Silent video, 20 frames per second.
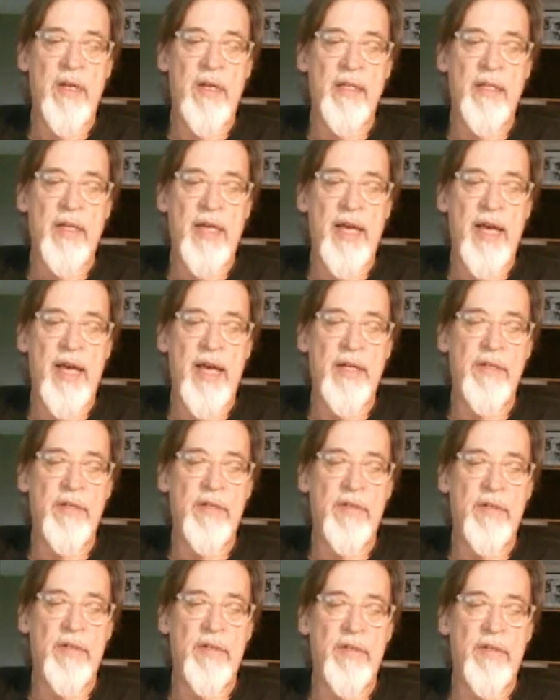
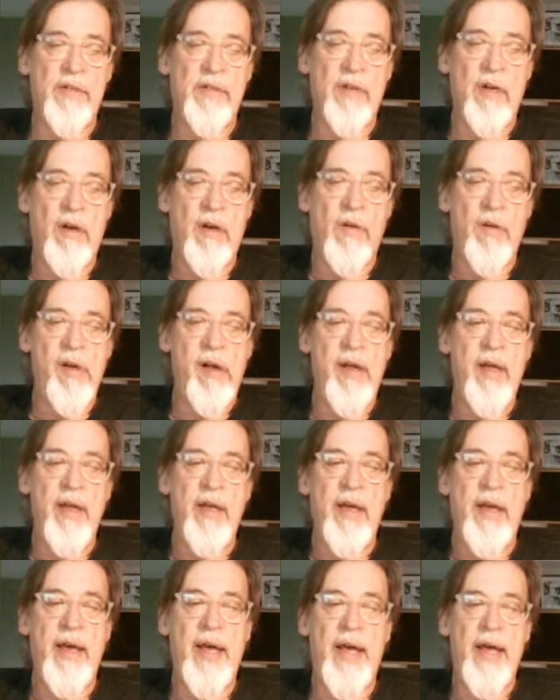incorporate into the
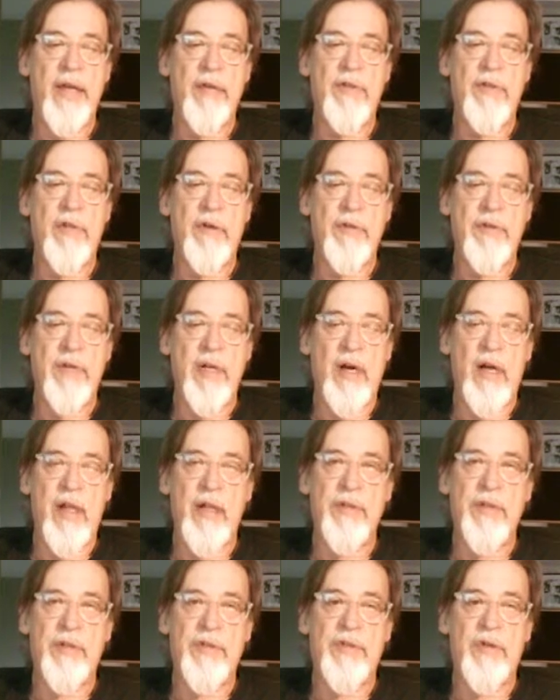classical canon,
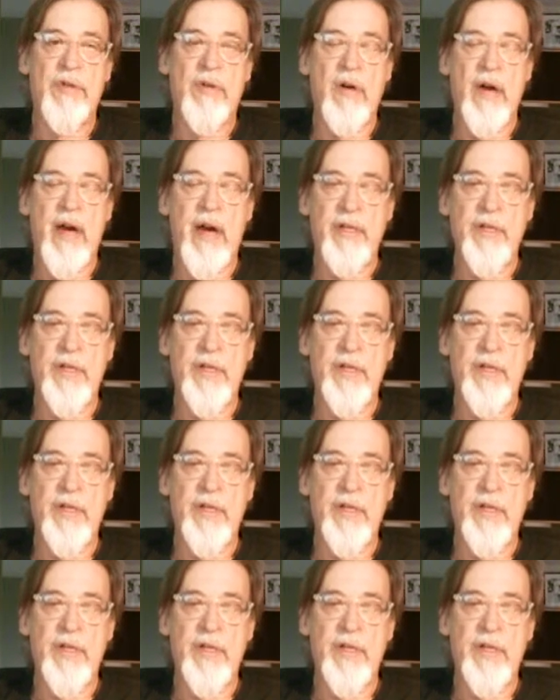so to speak.